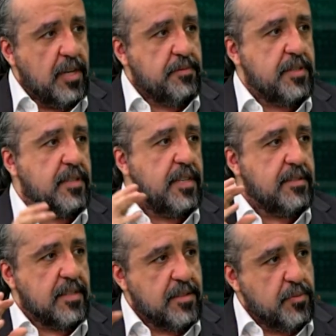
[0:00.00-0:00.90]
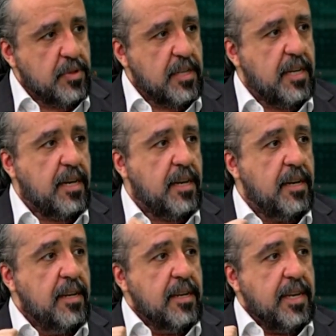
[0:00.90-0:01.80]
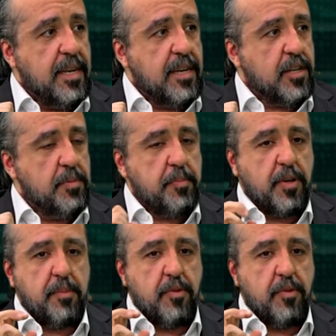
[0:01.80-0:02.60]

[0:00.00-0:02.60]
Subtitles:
efficiency, safety. How can